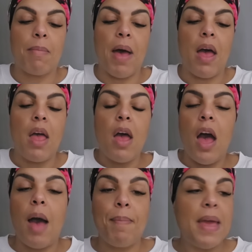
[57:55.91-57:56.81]
But
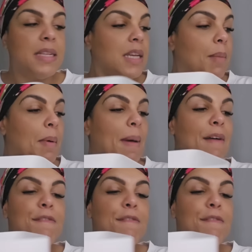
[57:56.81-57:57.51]
I picked up about